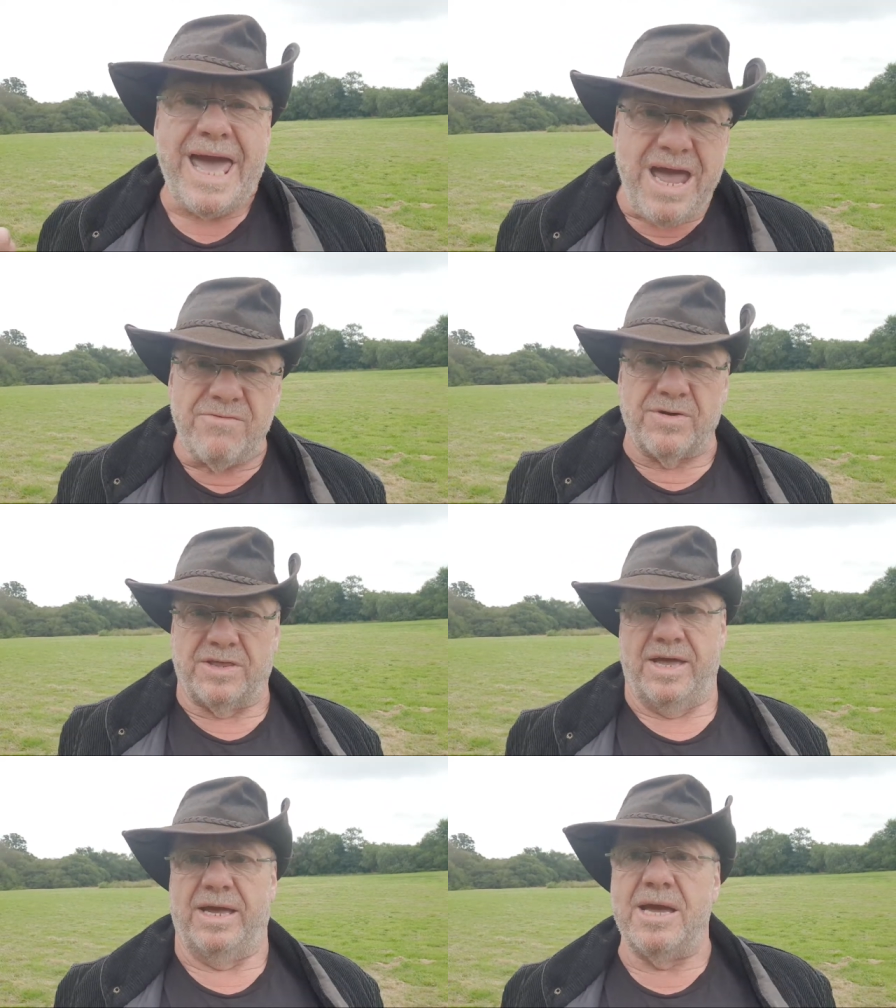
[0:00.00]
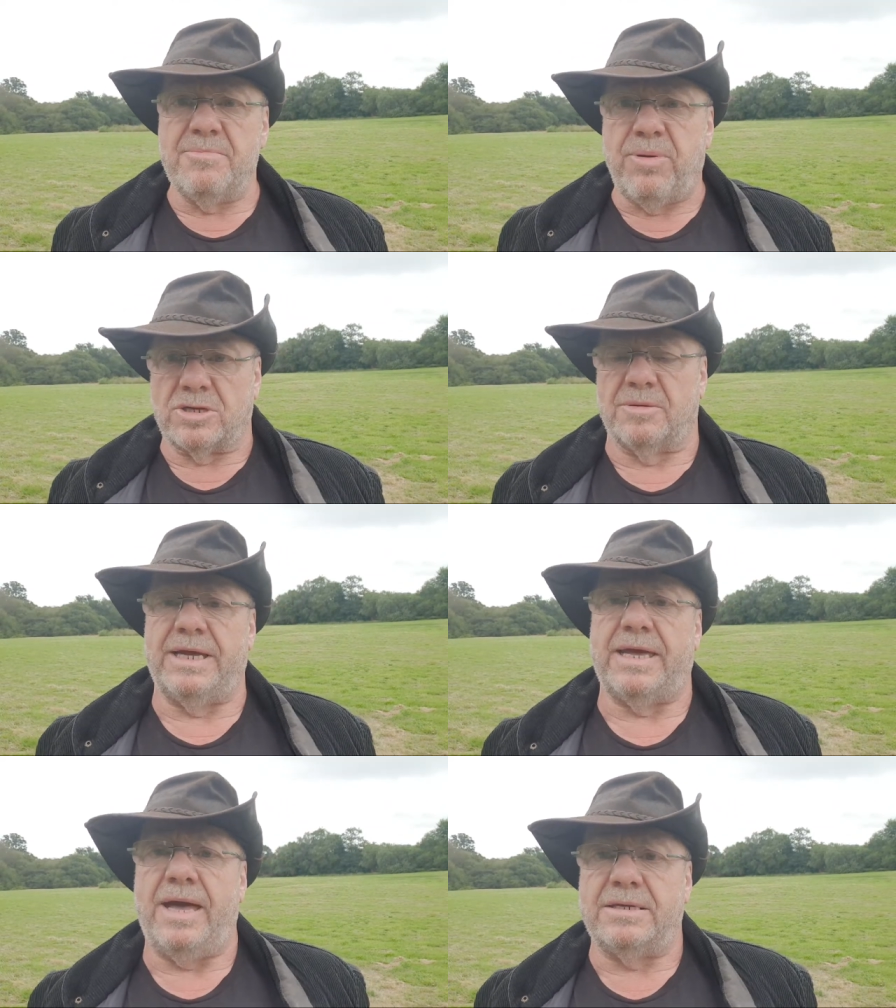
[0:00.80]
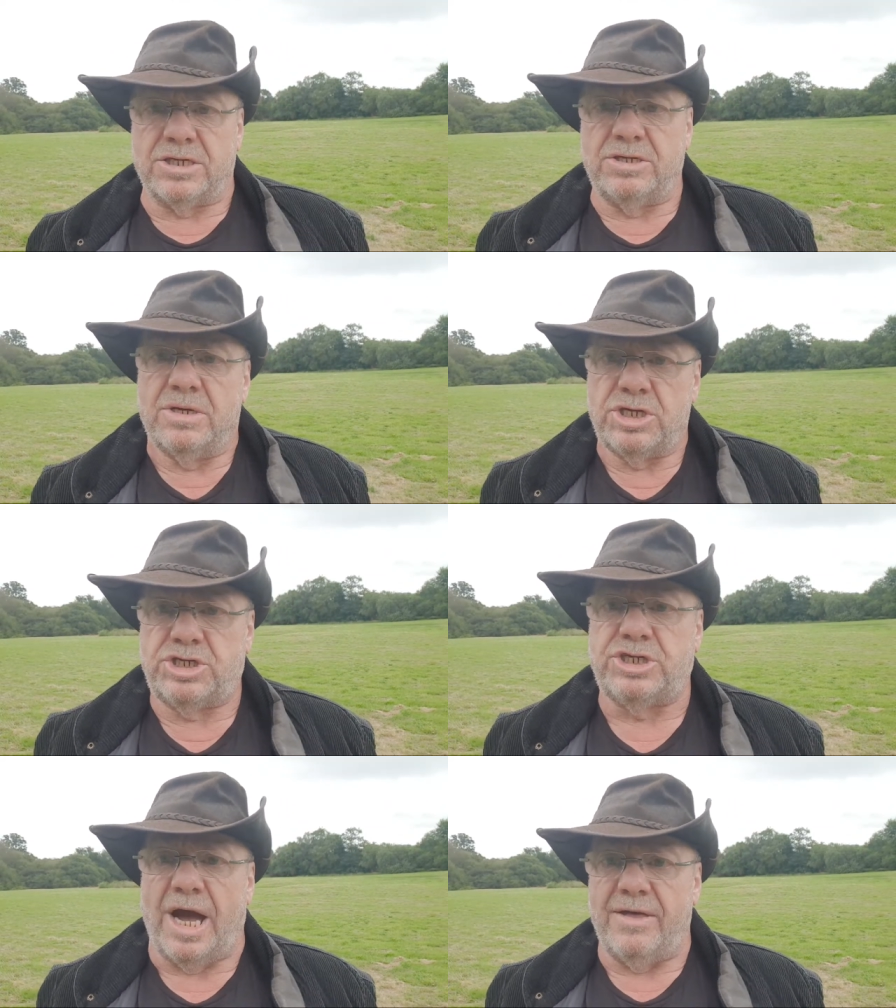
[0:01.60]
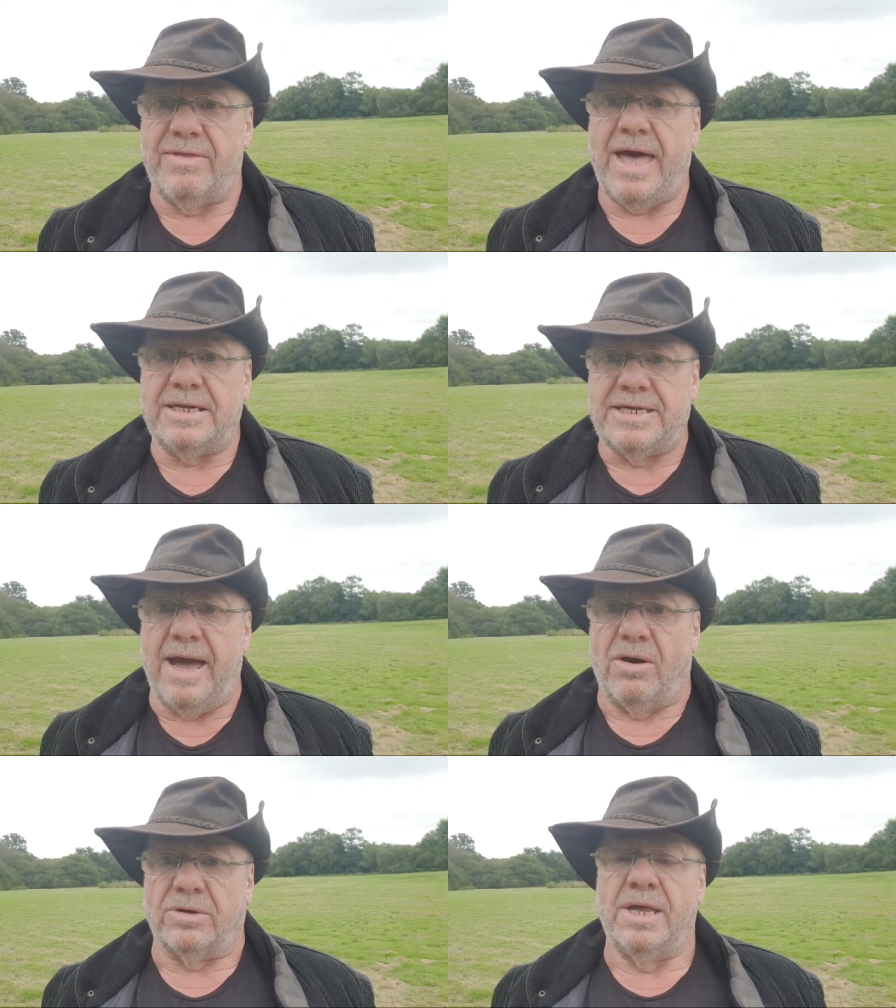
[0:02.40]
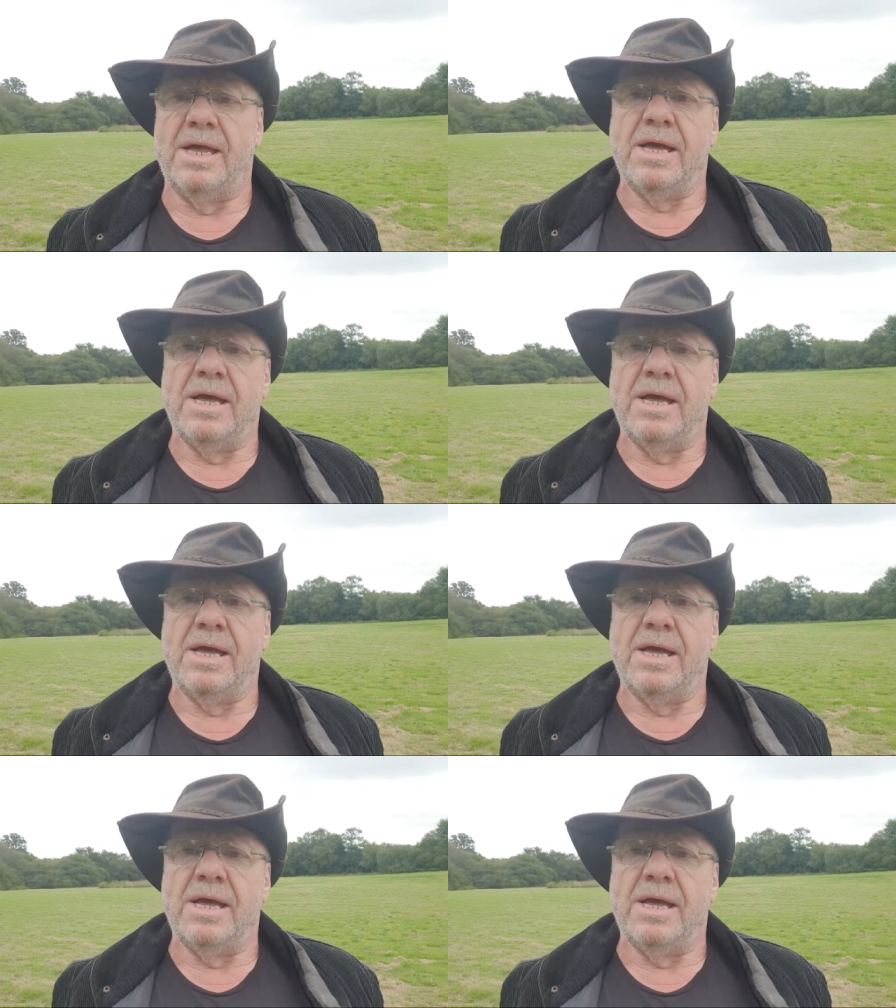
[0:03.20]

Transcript: everything it possibly can to shut that down.